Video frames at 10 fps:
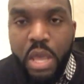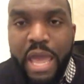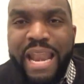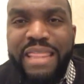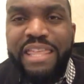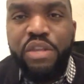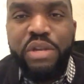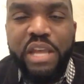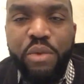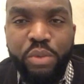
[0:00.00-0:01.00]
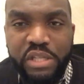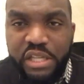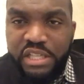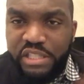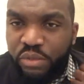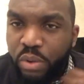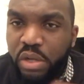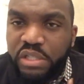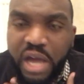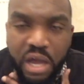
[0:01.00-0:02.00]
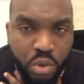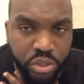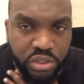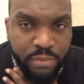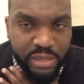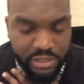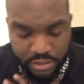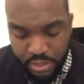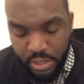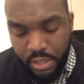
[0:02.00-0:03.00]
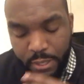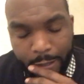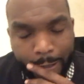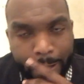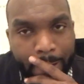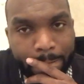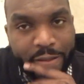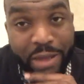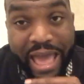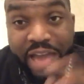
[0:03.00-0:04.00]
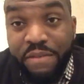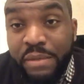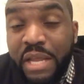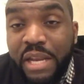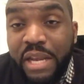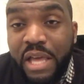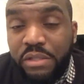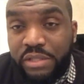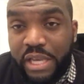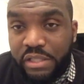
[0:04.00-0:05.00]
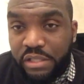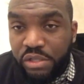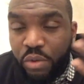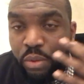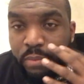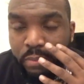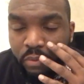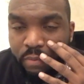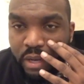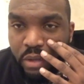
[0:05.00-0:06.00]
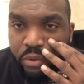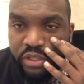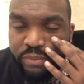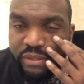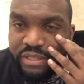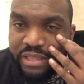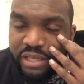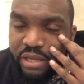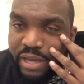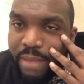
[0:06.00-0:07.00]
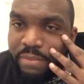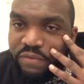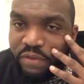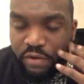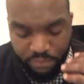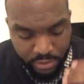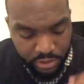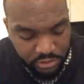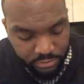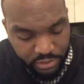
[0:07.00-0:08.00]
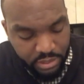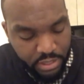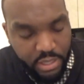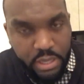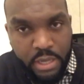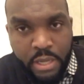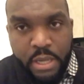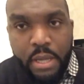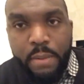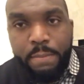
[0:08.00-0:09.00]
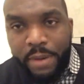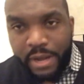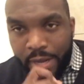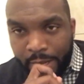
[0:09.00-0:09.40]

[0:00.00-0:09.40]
and I think you did recently just enroll into our course, Jamila. But I haven't done any consultations. You know, we've been in Christmas. I think your name is very familiar to me. But